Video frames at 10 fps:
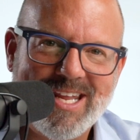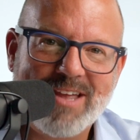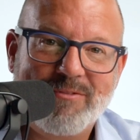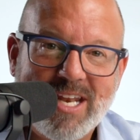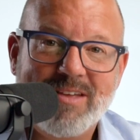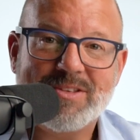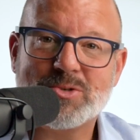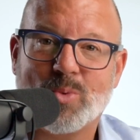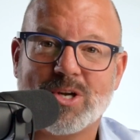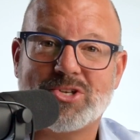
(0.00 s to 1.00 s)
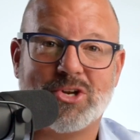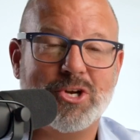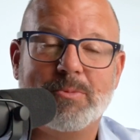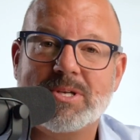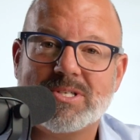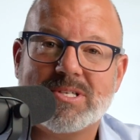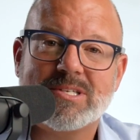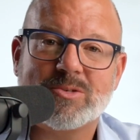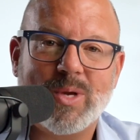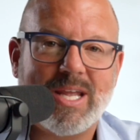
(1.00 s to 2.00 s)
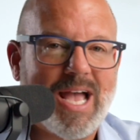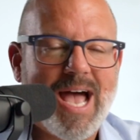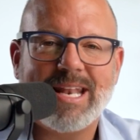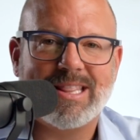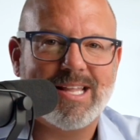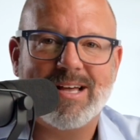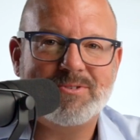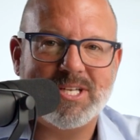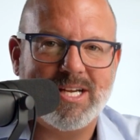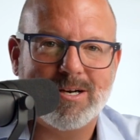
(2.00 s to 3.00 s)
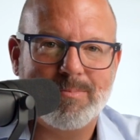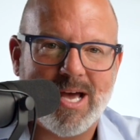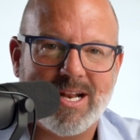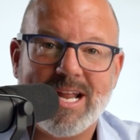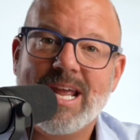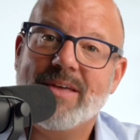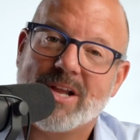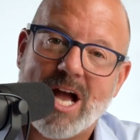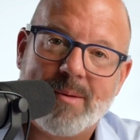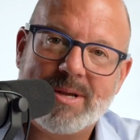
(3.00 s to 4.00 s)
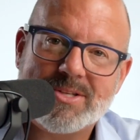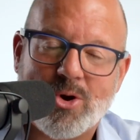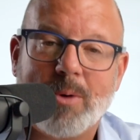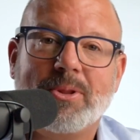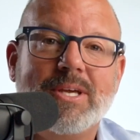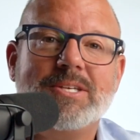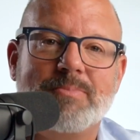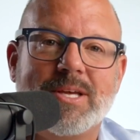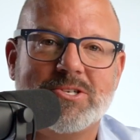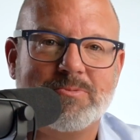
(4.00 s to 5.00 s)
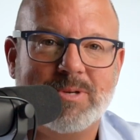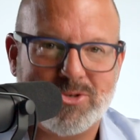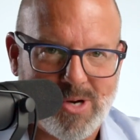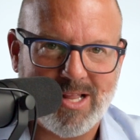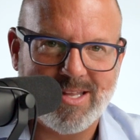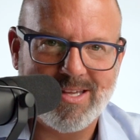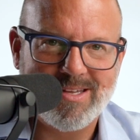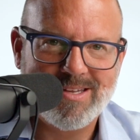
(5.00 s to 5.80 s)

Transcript: If any of this works on your business this week, I'd love to hear about it in the comments, or please message me directly.